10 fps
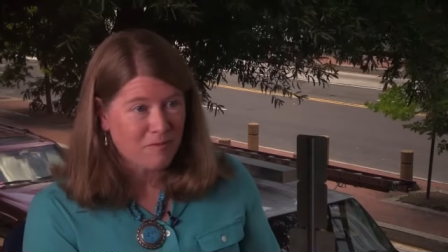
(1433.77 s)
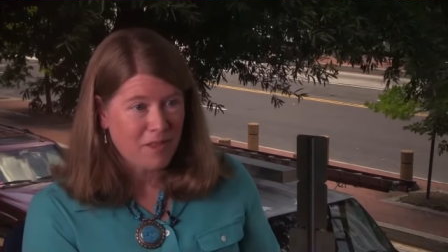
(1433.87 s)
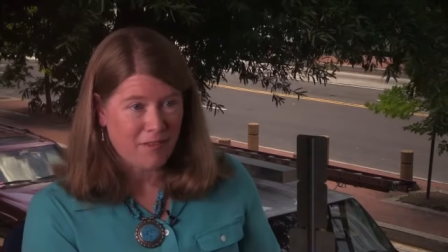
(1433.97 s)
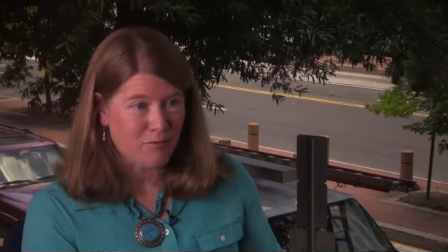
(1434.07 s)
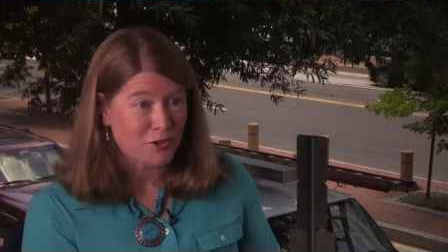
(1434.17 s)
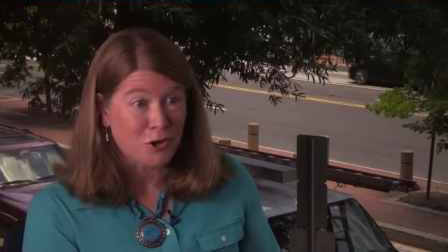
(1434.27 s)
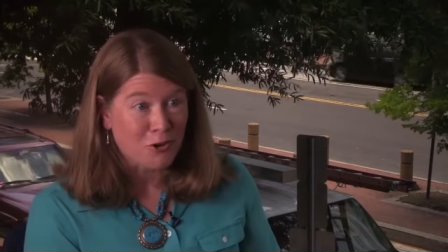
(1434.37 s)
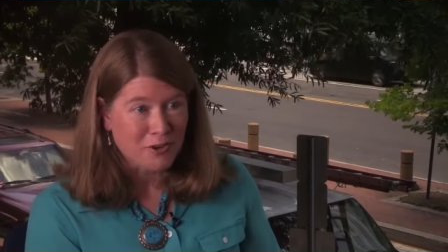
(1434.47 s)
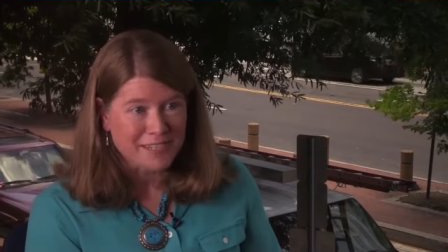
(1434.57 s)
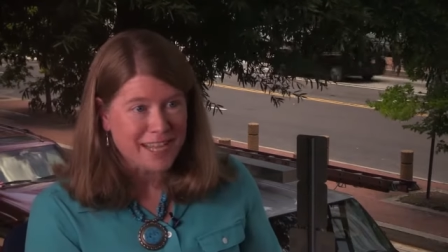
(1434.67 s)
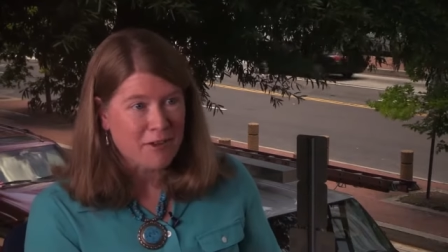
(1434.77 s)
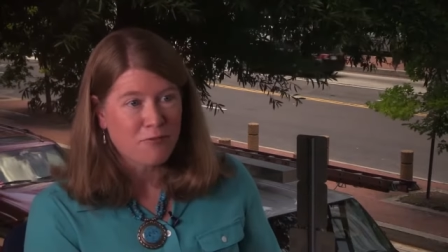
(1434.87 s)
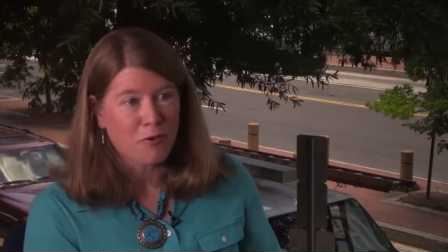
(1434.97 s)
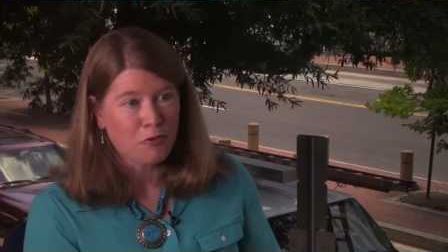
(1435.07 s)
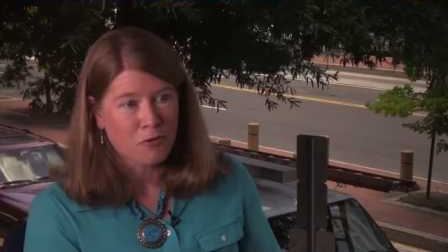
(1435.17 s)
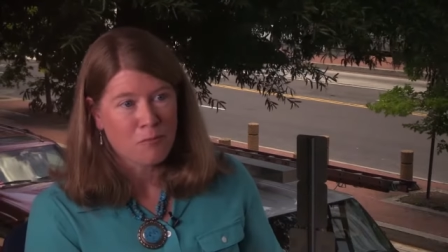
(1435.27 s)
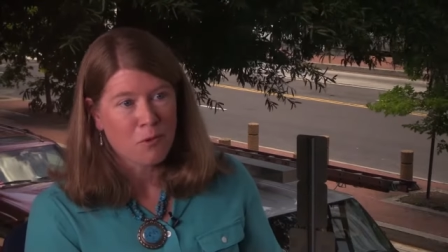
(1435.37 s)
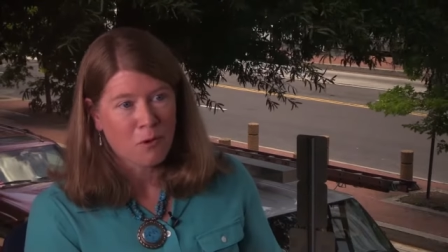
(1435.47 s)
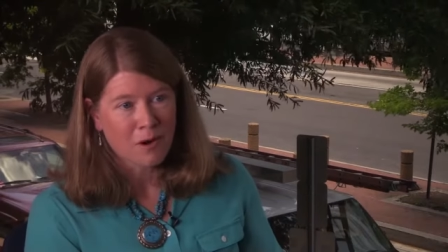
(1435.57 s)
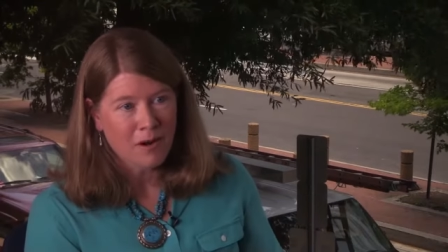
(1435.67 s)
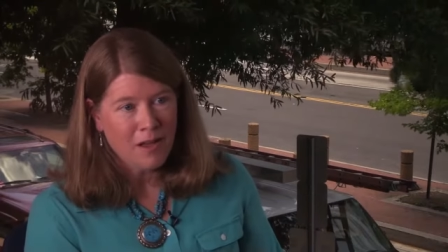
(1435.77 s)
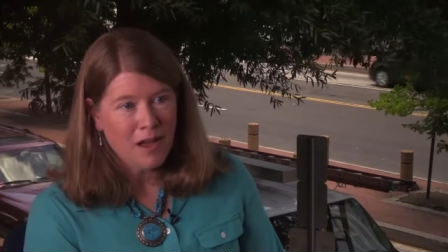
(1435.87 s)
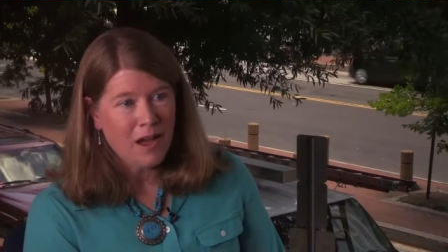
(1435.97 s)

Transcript: gets returned tenfold or more.